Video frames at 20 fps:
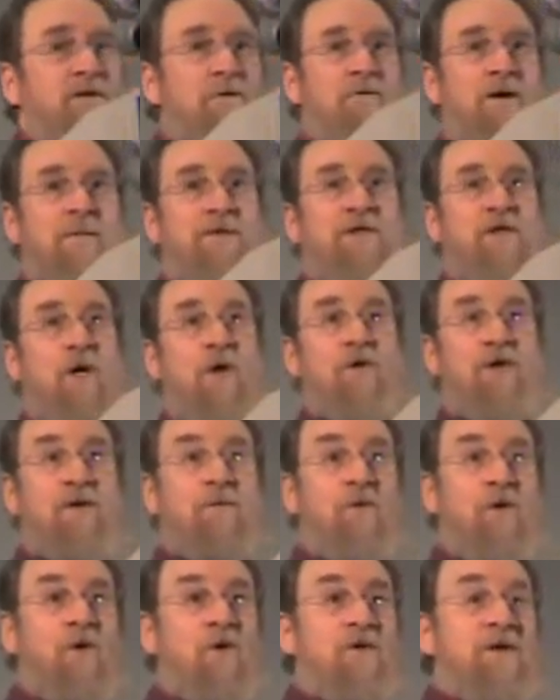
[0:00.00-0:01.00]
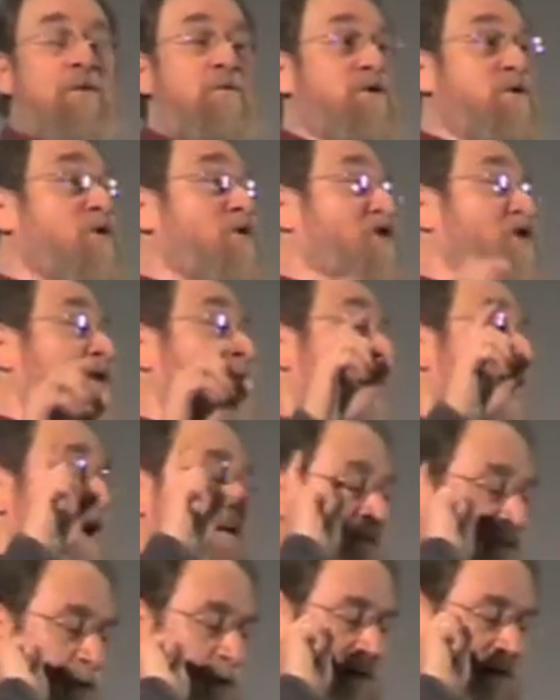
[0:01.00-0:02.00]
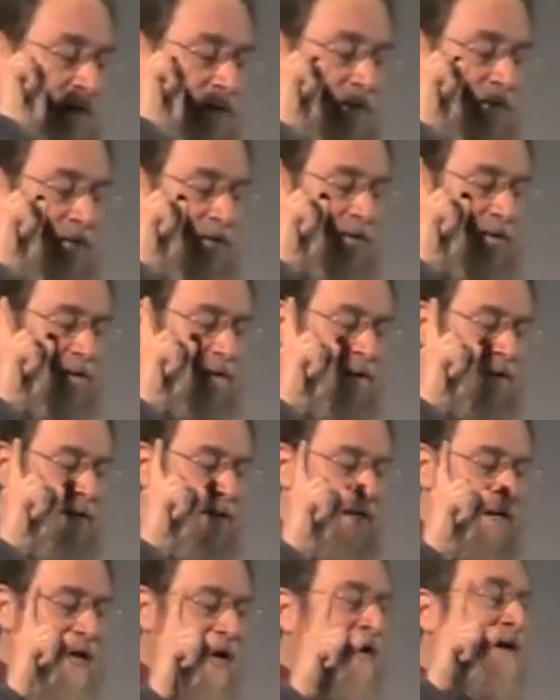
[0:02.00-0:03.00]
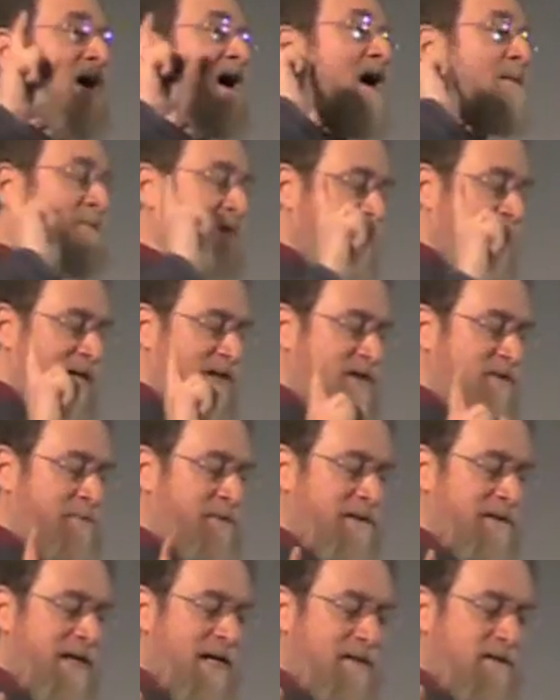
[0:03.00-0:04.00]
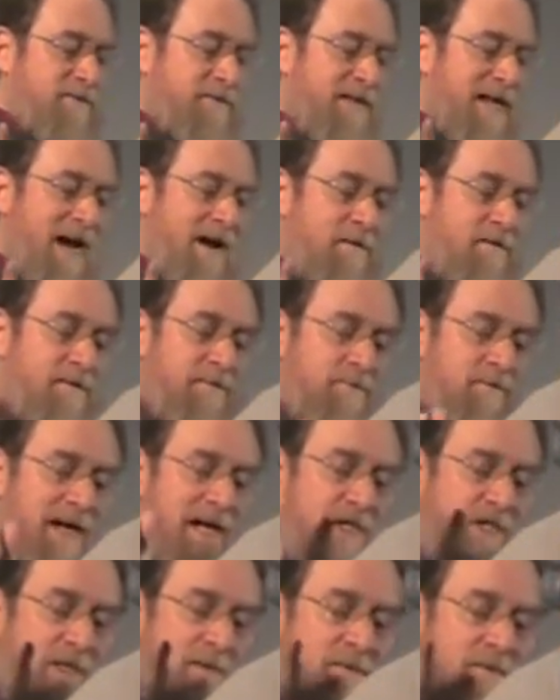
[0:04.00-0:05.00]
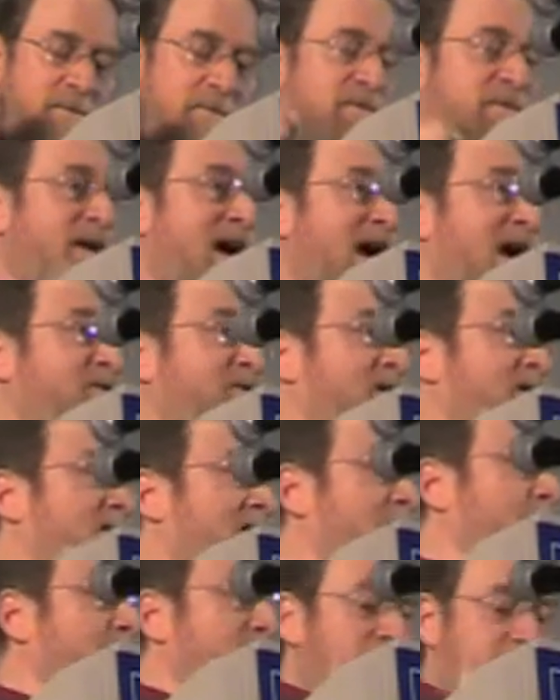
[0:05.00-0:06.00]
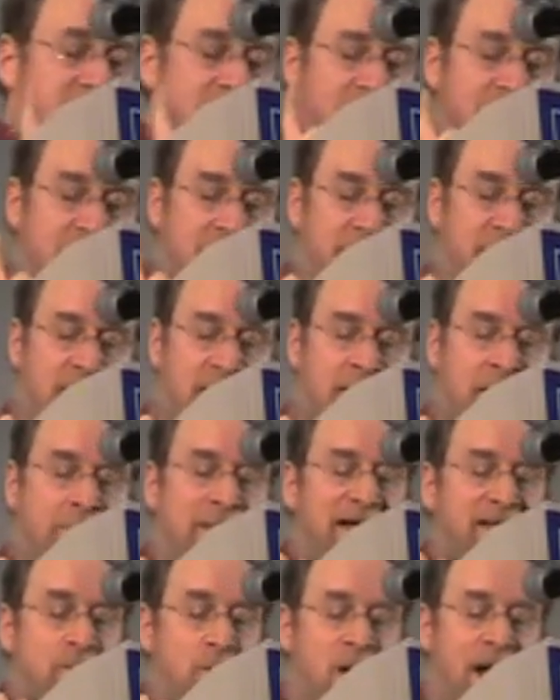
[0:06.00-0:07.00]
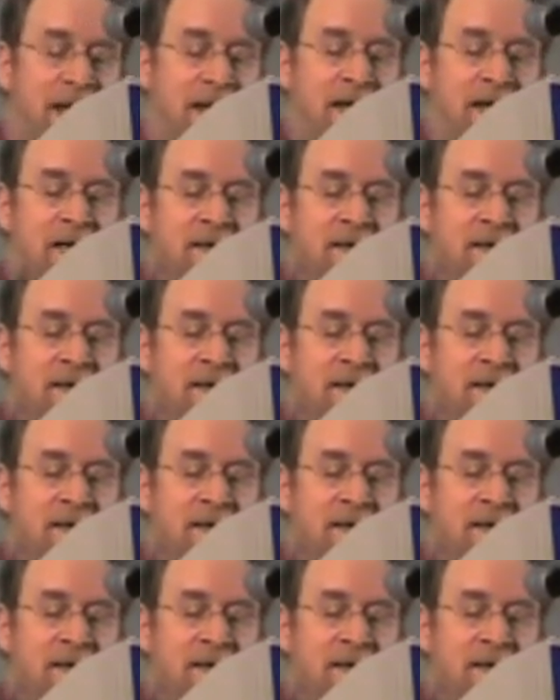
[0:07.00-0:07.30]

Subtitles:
to rub salt in the wound, it was on July 4th, a comprehensive protective tariff ranging from 5 to 10%. By the way,